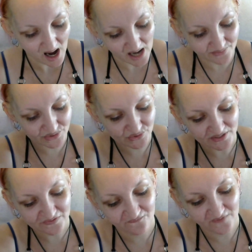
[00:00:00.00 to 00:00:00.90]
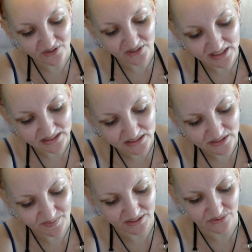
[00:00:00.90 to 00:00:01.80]
I was dressed very
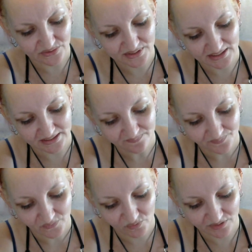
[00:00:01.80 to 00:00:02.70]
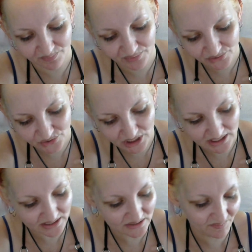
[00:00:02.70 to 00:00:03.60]
inconspicuously, with blue
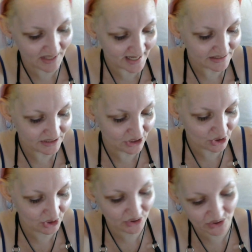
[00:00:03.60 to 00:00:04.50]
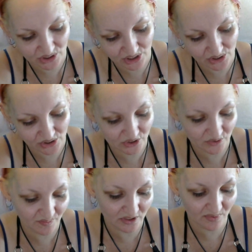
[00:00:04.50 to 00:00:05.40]
jeans, black t-shirt, sneakers,
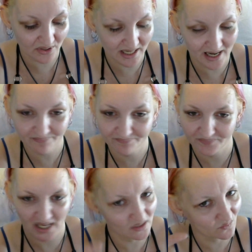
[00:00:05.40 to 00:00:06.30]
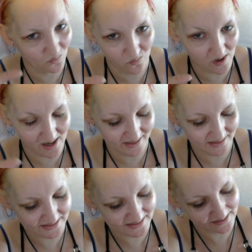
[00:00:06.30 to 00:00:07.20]
baseball cap, and wide
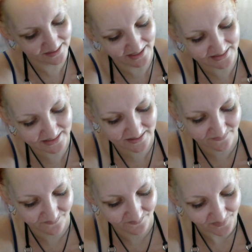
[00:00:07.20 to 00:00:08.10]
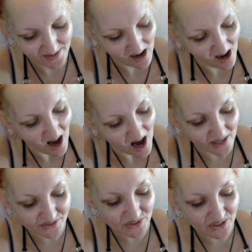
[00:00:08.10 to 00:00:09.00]
sunglasses. I
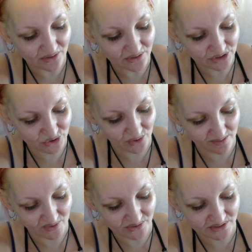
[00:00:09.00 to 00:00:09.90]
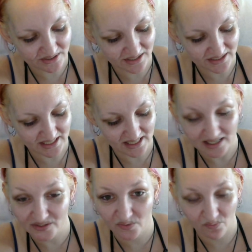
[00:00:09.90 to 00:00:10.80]
also carried Joy most of the day
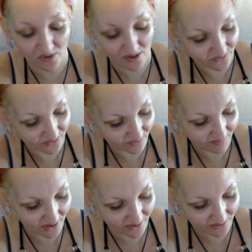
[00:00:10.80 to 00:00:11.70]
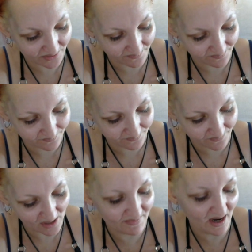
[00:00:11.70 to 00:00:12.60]
as we walked through the park.
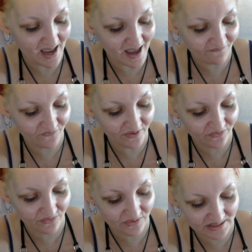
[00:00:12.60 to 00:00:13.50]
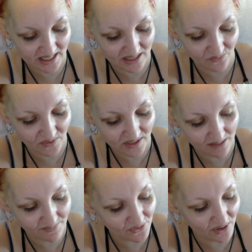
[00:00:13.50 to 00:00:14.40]
About halfway through the day, we
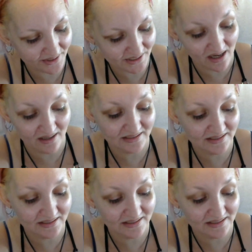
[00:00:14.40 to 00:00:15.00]
came across a haunted